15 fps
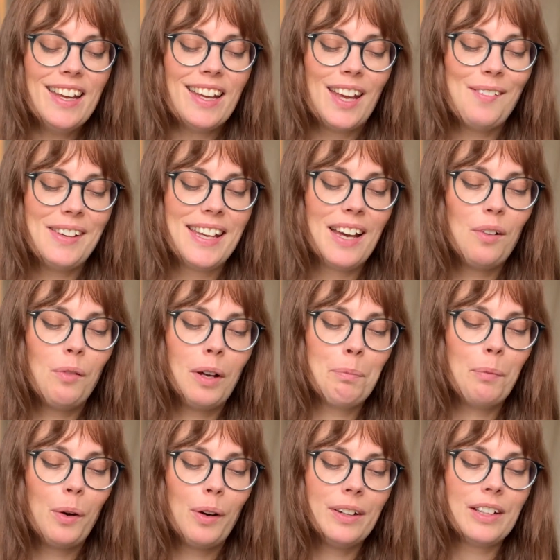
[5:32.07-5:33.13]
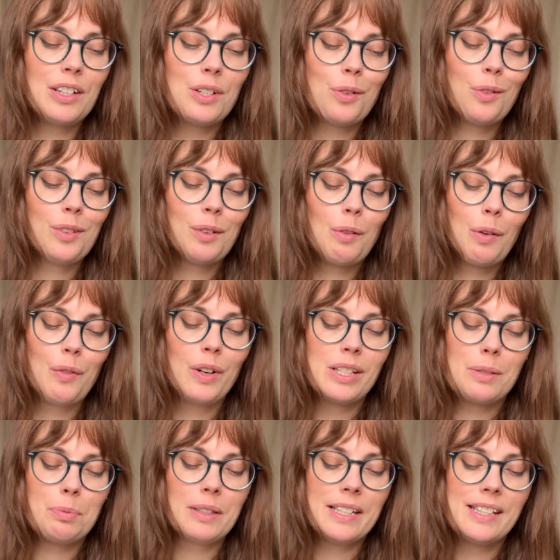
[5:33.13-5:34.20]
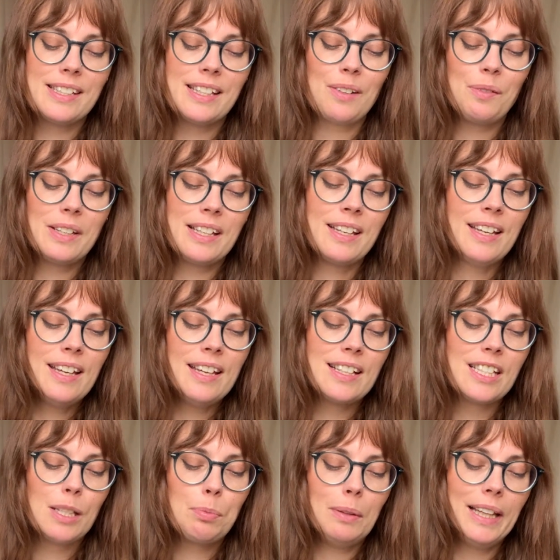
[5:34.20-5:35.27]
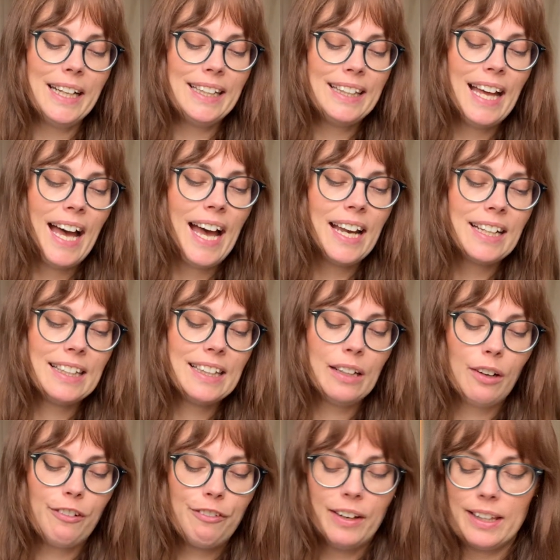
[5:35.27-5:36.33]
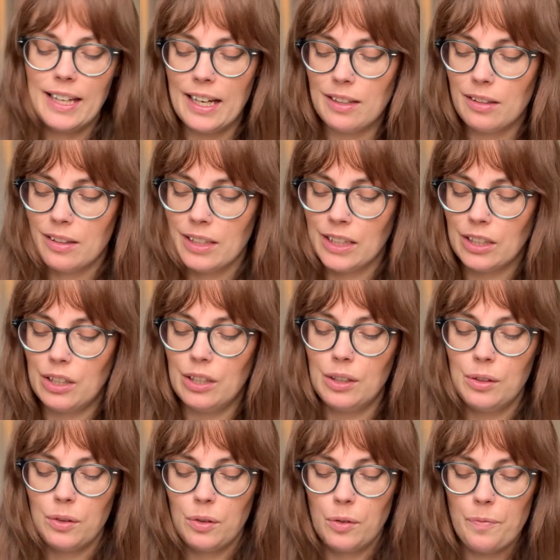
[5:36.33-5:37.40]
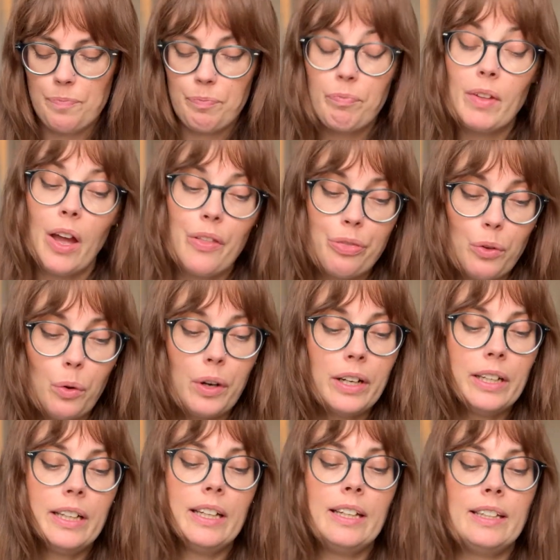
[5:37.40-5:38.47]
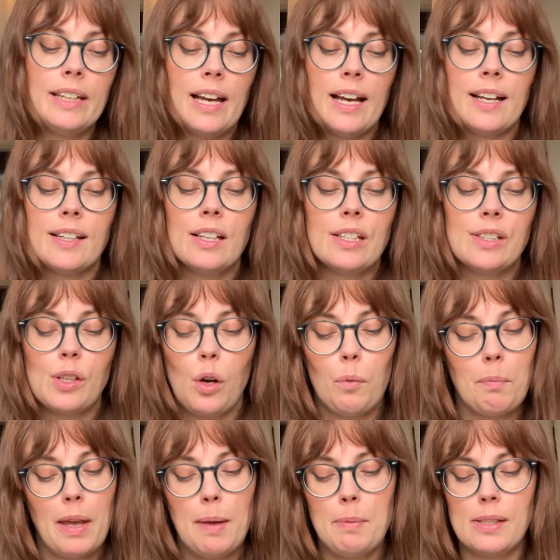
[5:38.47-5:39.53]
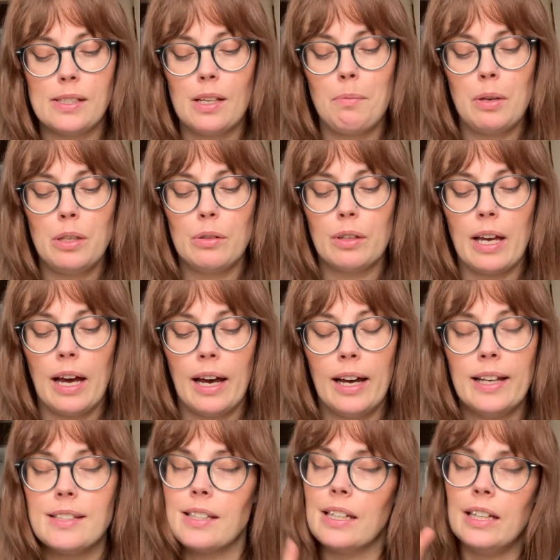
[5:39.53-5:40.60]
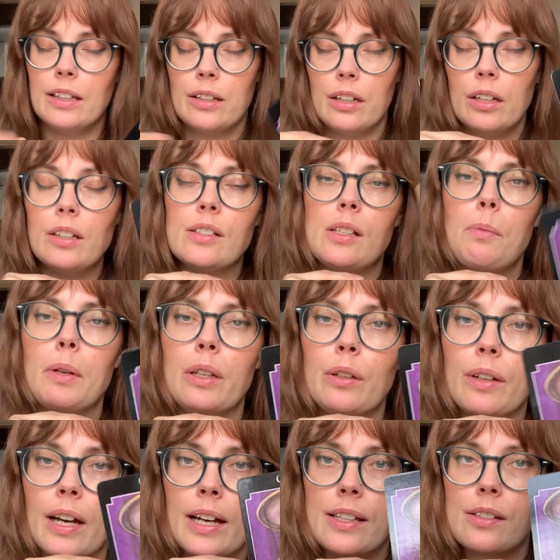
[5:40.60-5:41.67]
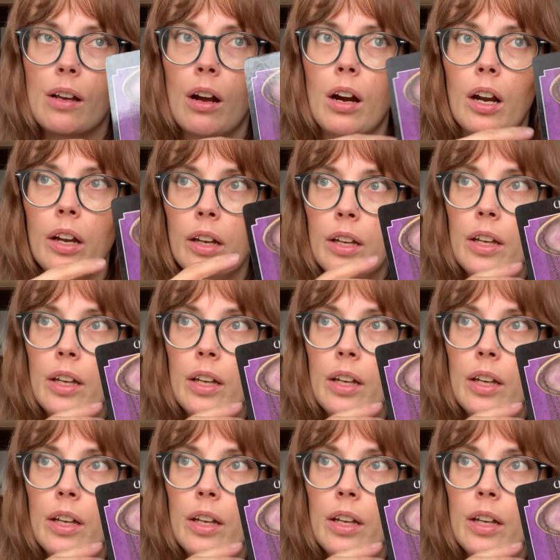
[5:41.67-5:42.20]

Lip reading: Can we get one more on the truth in reverse, please? Can we explain that, clarify that? Thank you. Authority, yeah. So maybe some of you guys, either some of you guys are,